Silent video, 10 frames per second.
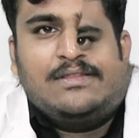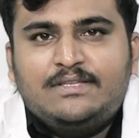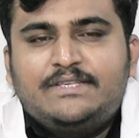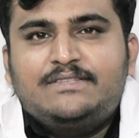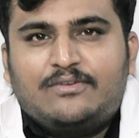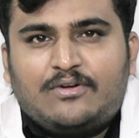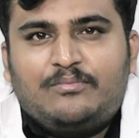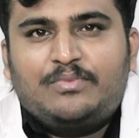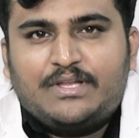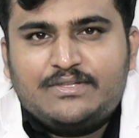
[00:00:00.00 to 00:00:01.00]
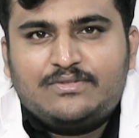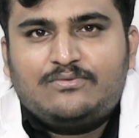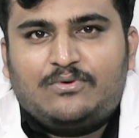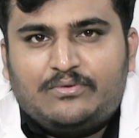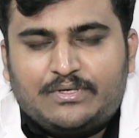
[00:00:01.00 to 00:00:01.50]
This is the
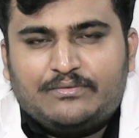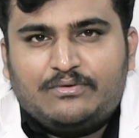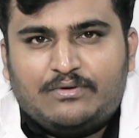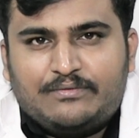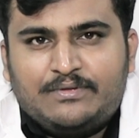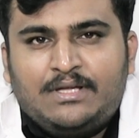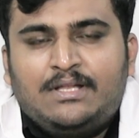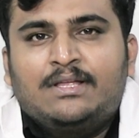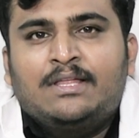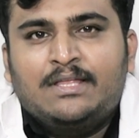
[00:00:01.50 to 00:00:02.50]
comprehensive overview of the